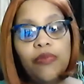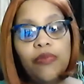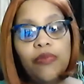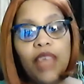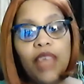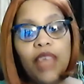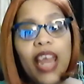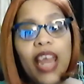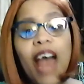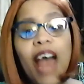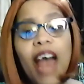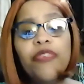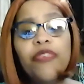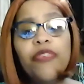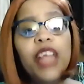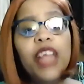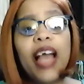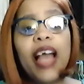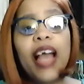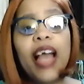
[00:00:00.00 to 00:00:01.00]
And I feel
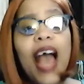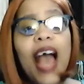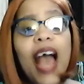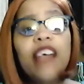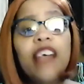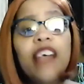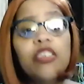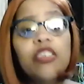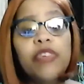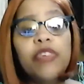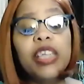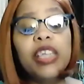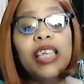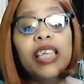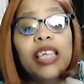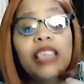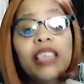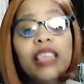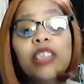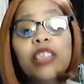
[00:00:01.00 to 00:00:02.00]
like I could
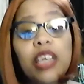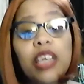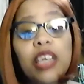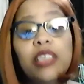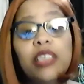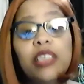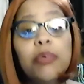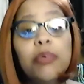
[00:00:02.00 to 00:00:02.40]
at least done